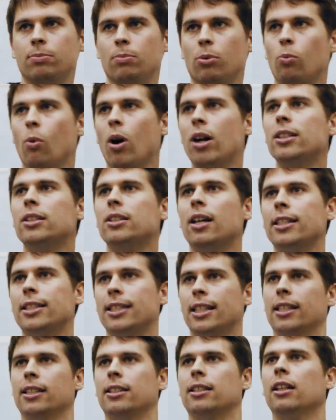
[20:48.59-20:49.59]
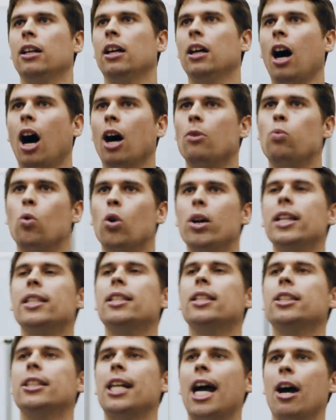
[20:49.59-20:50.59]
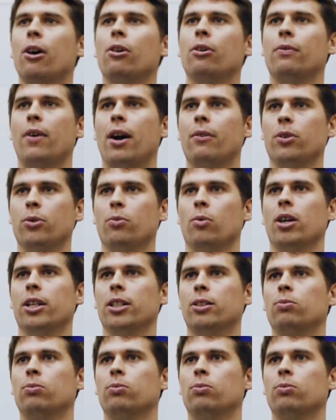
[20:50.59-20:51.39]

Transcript: But once I did, I wanted to share it with everyone.